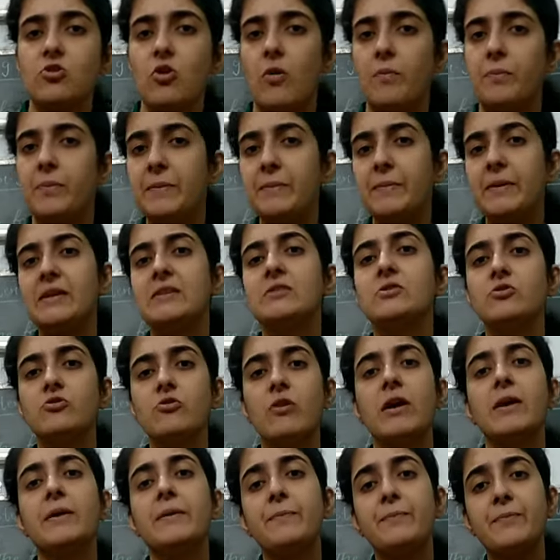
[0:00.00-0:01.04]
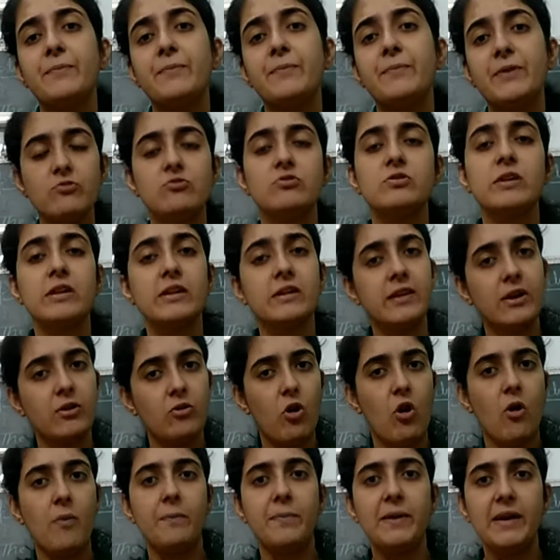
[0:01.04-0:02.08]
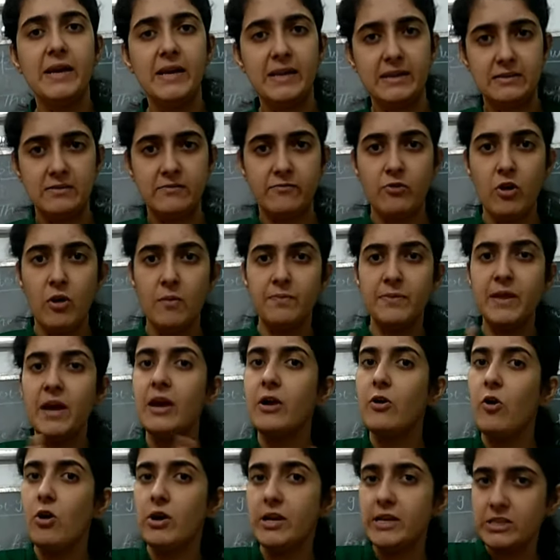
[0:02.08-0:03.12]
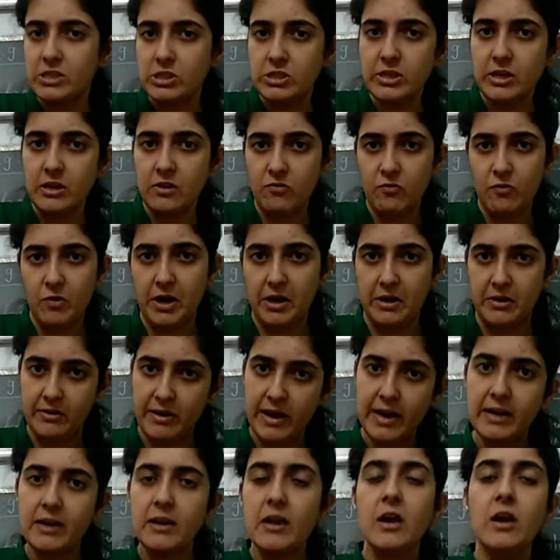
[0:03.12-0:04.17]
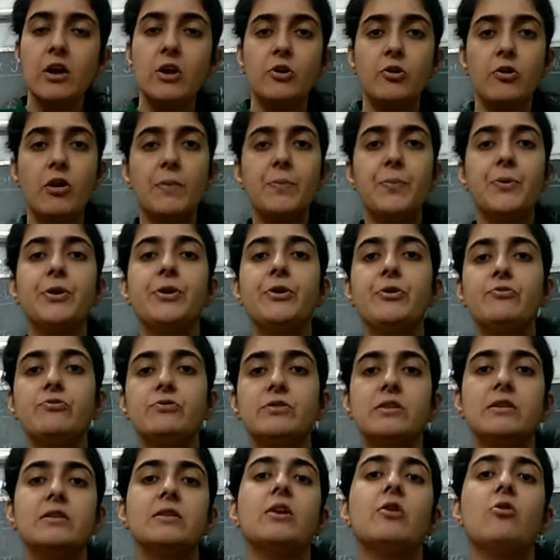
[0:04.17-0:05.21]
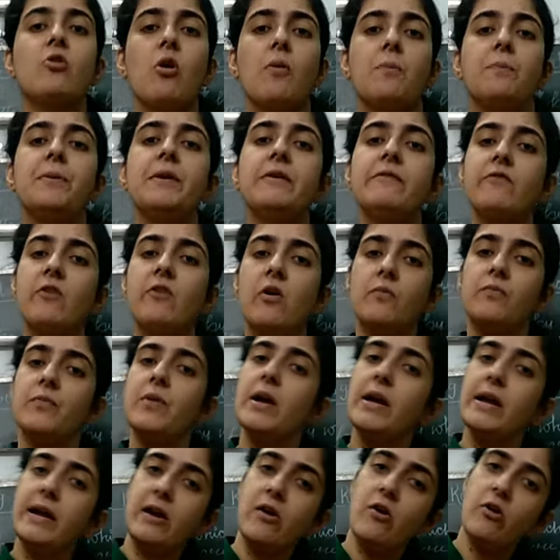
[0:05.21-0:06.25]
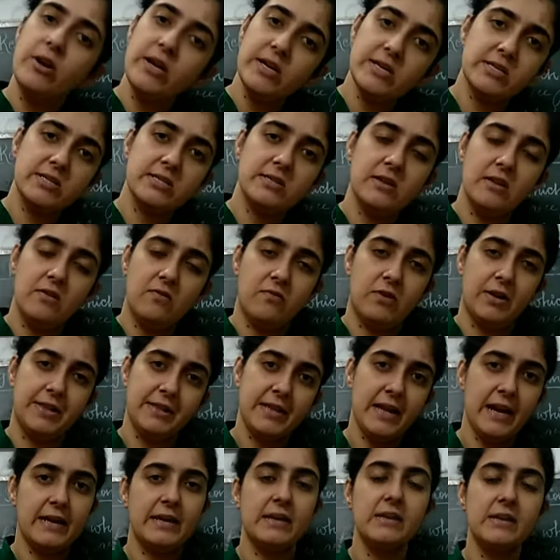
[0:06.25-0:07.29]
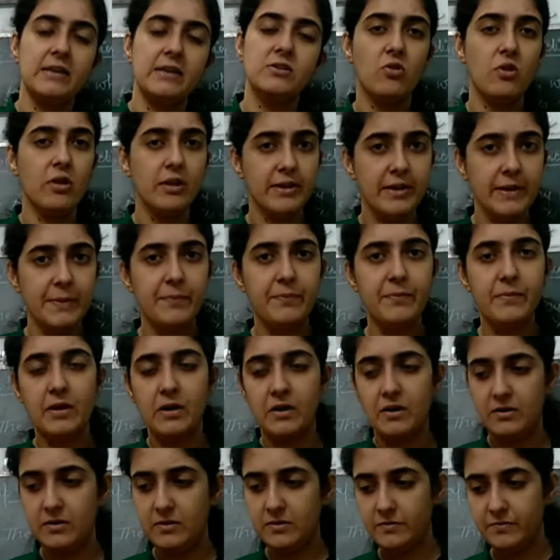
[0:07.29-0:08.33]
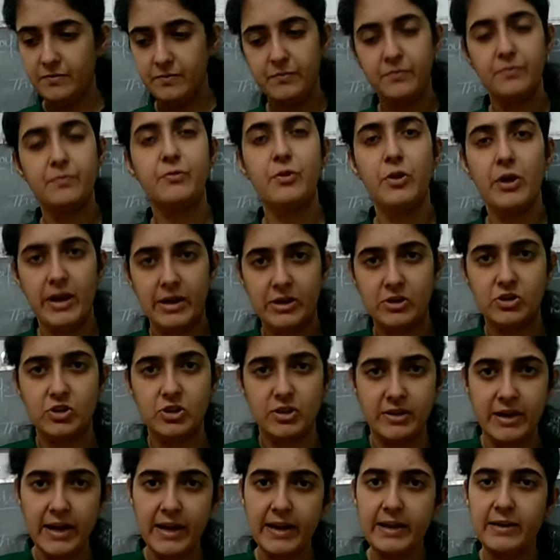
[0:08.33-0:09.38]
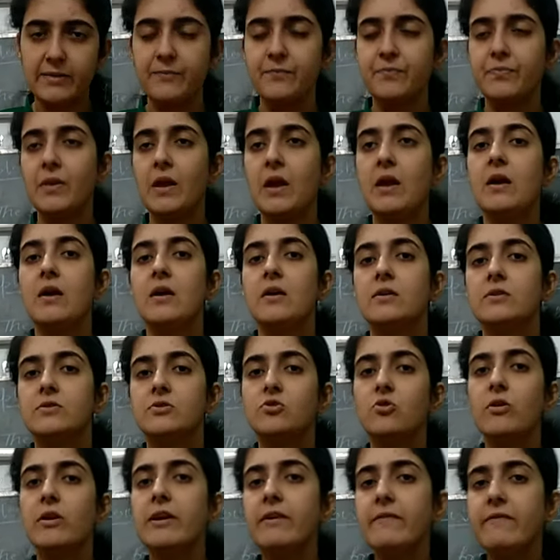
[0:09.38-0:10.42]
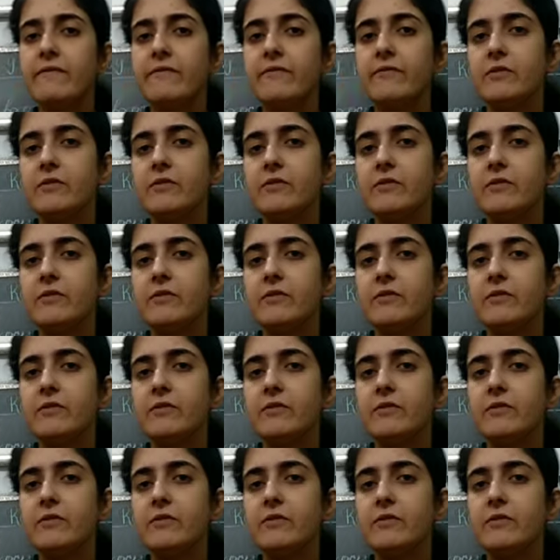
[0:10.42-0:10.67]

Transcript: copy, means you are producing the copies from the original one, right? You are producing the copy from the original one. That is called production, right? So if